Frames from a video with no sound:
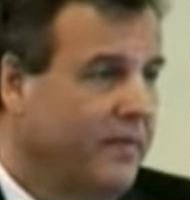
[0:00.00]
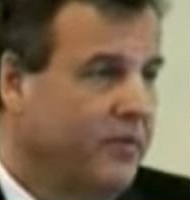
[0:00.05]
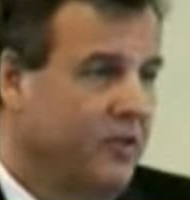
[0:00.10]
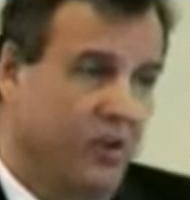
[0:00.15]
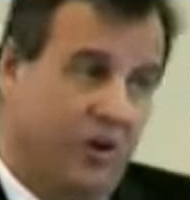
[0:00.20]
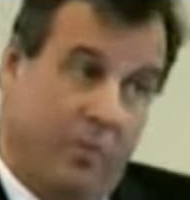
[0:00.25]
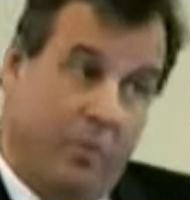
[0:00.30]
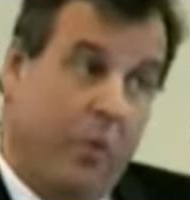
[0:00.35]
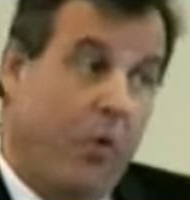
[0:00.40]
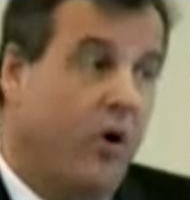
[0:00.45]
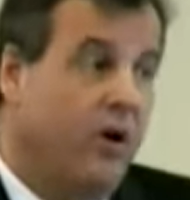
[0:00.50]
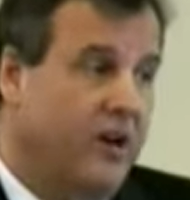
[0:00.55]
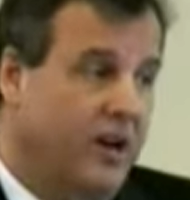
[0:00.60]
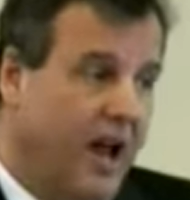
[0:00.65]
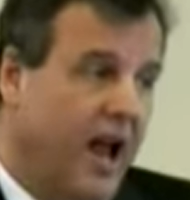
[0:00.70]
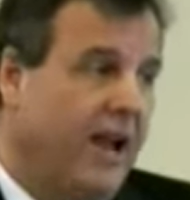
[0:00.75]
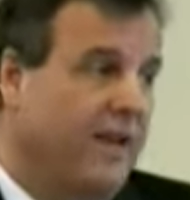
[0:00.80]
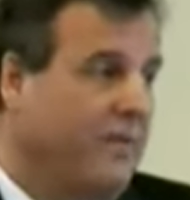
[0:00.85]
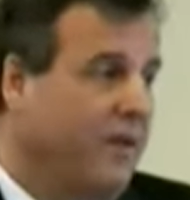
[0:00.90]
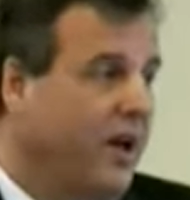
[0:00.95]
They're important
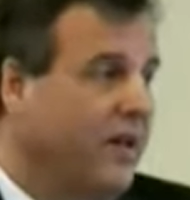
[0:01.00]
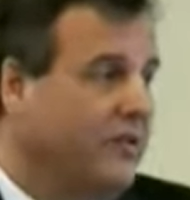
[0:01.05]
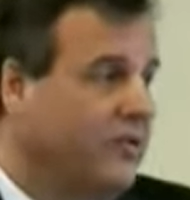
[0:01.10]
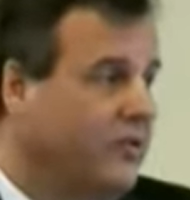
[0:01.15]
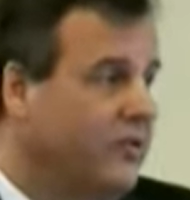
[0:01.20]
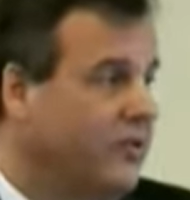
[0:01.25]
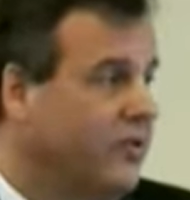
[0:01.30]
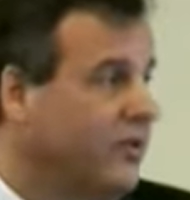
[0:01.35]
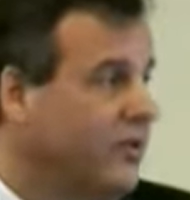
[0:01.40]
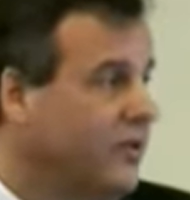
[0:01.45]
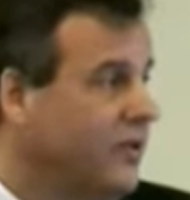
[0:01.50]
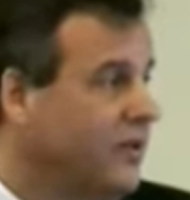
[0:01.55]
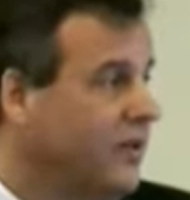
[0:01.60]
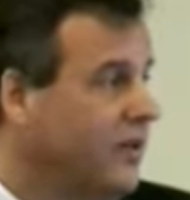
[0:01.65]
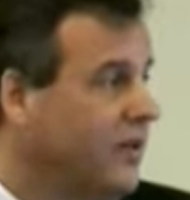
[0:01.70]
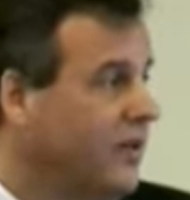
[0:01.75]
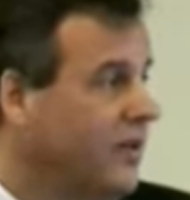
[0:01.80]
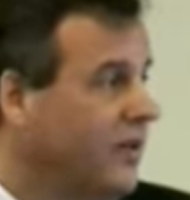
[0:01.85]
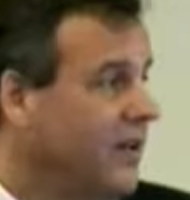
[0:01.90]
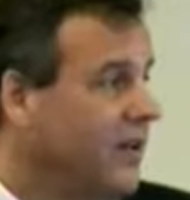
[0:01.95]
9 months,
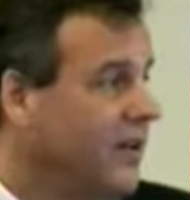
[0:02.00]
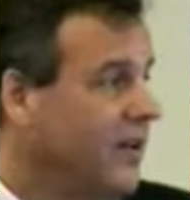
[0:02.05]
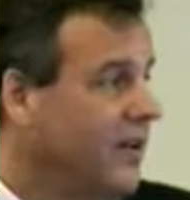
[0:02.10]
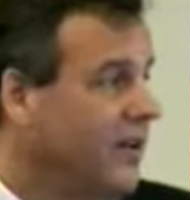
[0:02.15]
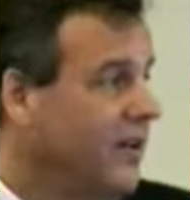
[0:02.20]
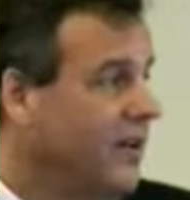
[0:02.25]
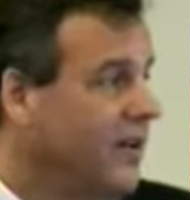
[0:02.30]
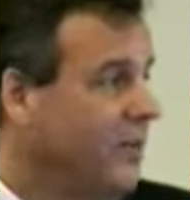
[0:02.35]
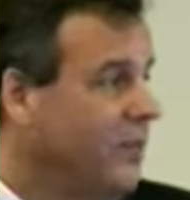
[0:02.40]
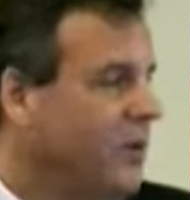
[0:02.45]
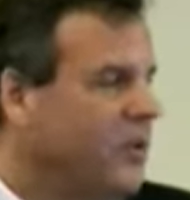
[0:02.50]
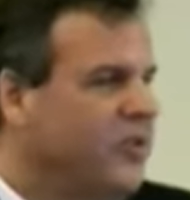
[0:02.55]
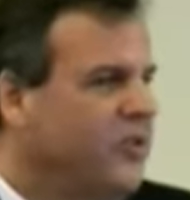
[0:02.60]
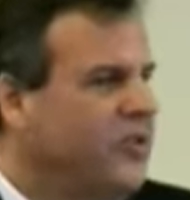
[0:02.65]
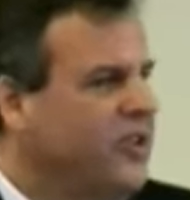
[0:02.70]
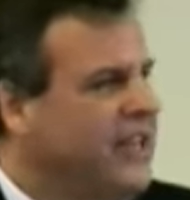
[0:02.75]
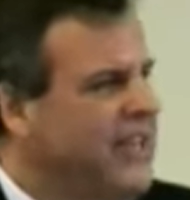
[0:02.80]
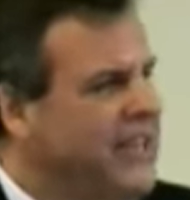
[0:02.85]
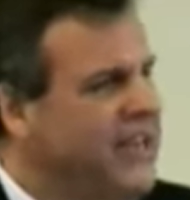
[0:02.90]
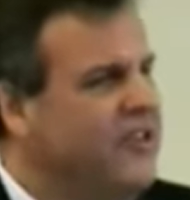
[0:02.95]
but
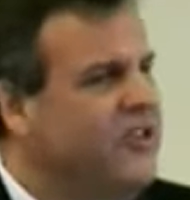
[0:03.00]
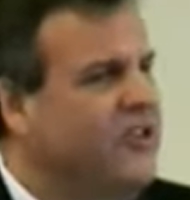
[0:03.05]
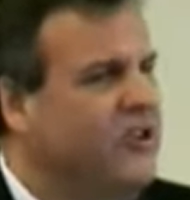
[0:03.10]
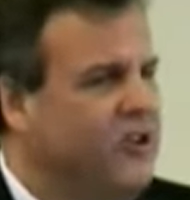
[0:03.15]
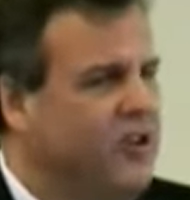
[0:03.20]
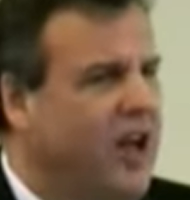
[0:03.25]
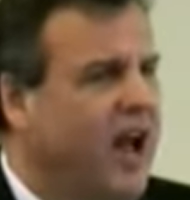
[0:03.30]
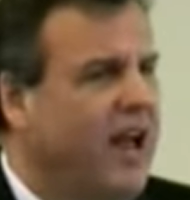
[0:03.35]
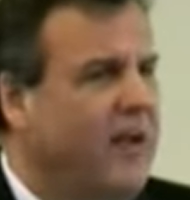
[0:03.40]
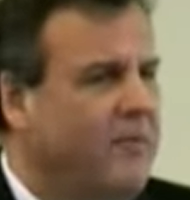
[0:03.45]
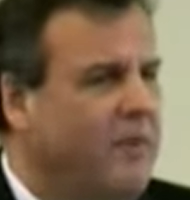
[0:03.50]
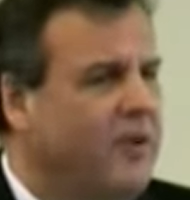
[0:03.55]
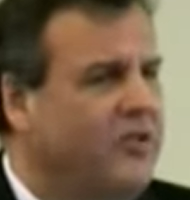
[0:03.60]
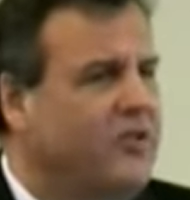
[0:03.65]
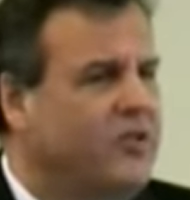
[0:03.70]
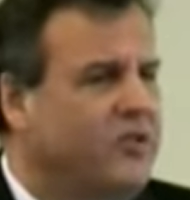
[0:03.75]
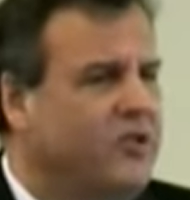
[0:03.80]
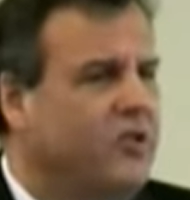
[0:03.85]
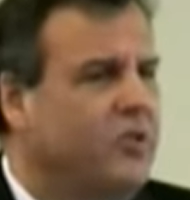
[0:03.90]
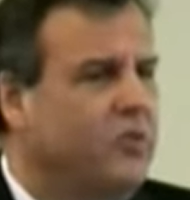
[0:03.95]
they're the easier 9
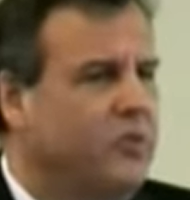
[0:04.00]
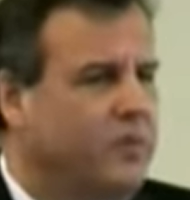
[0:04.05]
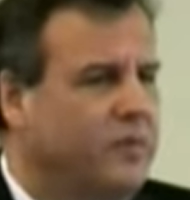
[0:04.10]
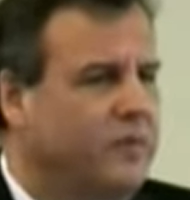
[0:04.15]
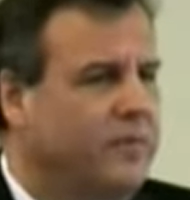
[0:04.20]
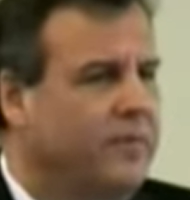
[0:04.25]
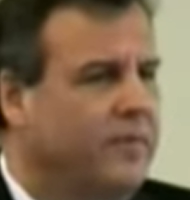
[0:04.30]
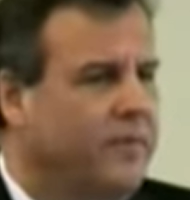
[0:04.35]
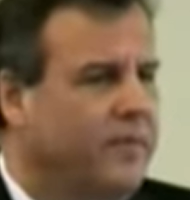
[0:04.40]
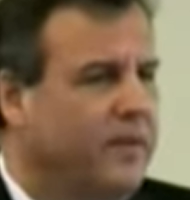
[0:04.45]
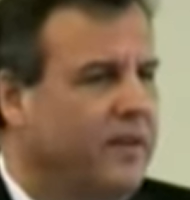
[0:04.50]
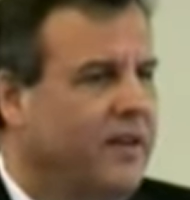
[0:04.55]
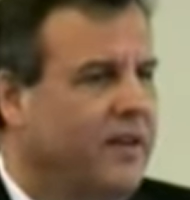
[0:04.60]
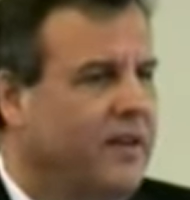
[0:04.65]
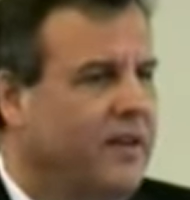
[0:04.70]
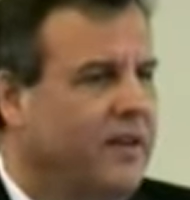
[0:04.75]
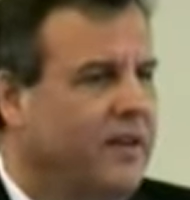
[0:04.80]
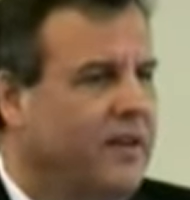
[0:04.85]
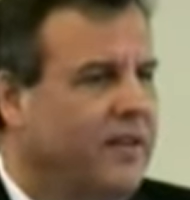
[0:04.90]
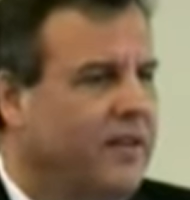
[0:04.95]
months too.
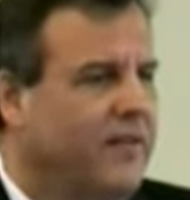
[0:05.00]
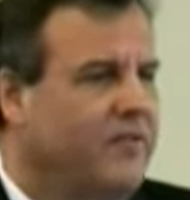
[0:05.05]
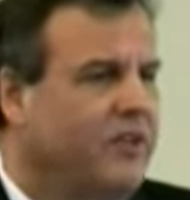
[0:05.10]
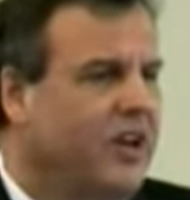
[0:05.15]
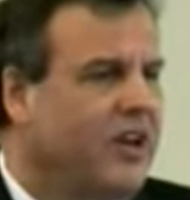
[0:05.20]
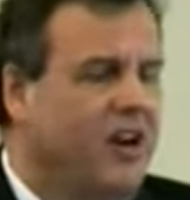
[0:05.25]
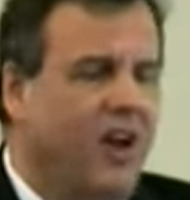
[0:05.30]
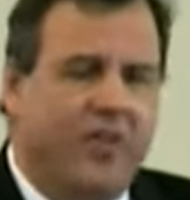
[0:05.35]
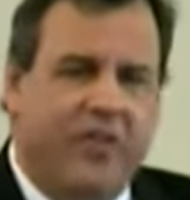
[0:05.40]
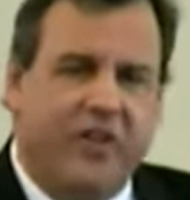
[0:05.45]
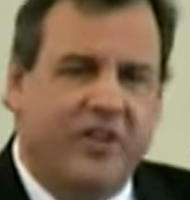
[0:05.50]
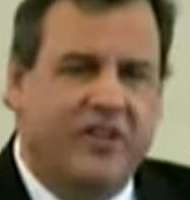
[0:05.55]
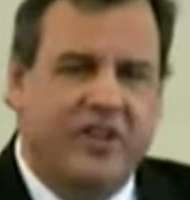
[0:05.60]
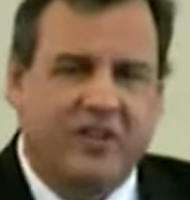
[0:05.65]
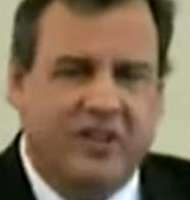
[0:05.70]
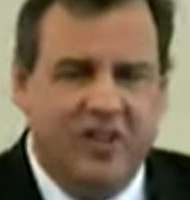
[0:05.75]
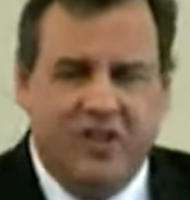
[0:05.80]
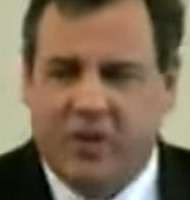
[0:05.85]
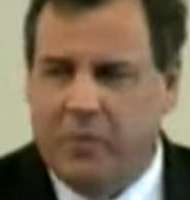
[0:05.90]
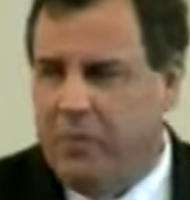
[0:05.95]
They've done nothing to
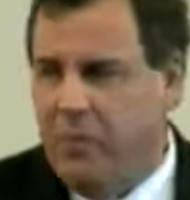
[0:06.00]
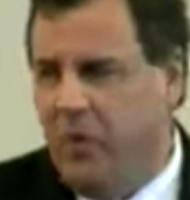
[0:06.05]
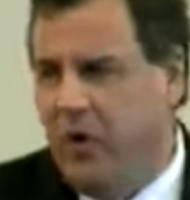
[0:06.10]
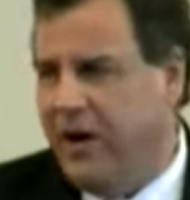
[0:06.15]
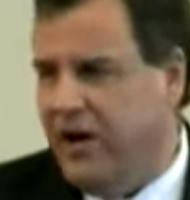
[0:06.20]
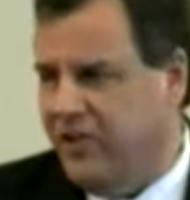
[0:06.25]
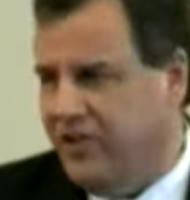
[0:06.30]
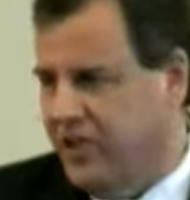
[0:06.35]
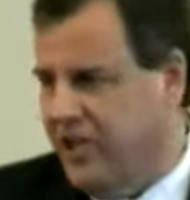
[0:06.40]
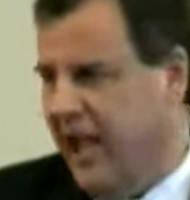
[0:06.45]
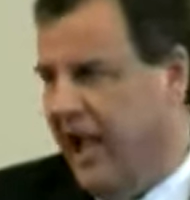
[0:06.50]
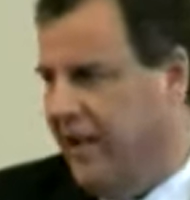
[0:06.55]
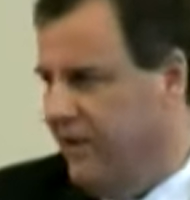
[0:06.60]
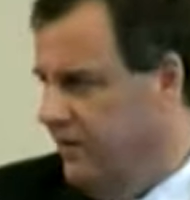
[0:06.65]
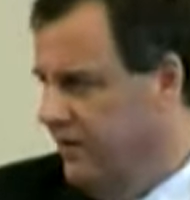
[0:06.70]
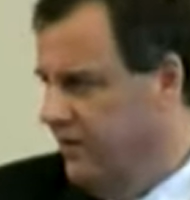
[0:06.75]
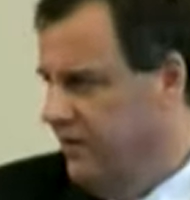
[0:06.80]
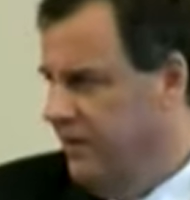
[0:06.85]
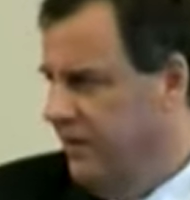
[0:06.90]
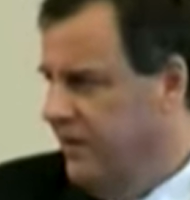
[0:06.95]
disappoint us yet
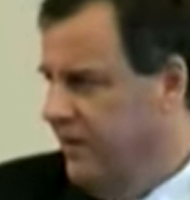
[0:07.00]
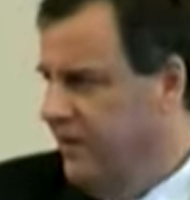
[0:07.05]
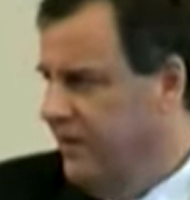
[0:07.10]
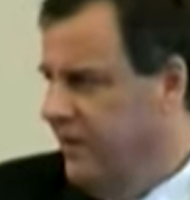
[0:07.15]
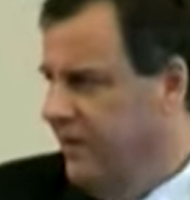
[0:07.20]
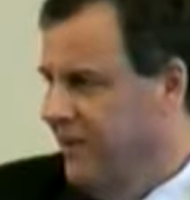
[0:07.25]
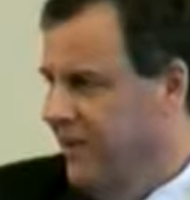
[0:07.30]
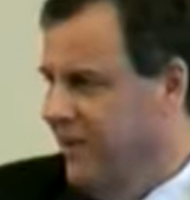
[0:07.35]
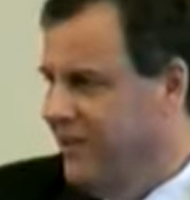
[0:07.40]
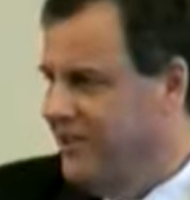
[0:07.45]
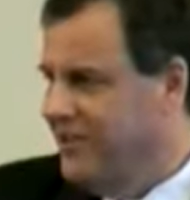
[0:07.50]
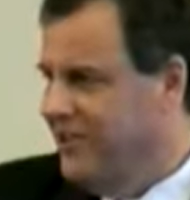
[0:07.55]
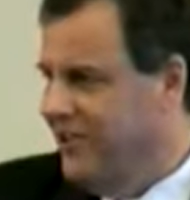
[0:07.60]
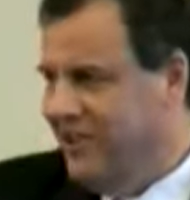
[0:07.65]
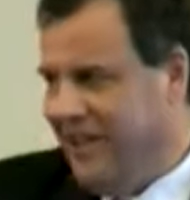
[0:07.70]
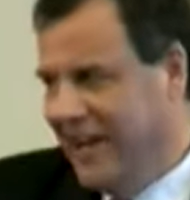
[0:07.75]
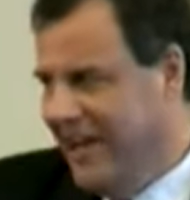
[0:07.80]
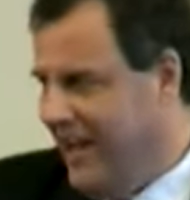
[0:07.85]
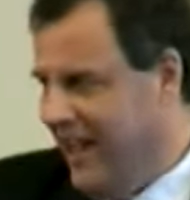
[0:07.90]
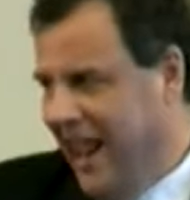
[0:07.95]

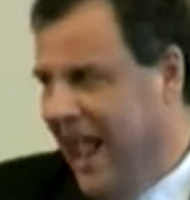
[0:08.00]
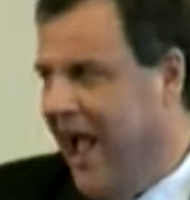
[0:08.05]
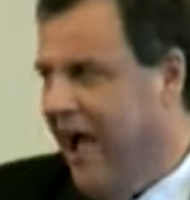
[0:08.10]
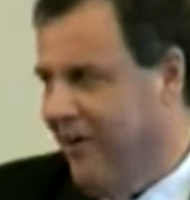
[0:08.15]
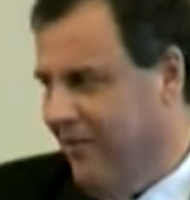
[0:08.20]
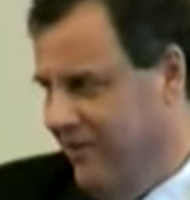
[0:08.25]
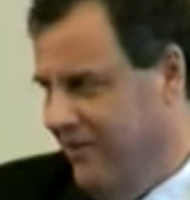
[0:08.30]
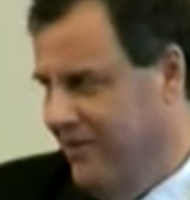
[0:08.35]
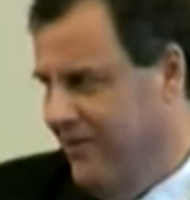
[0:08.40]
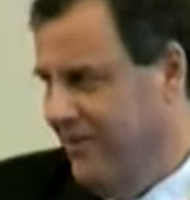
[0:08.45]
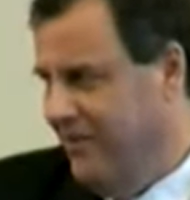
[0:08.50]
until they get out.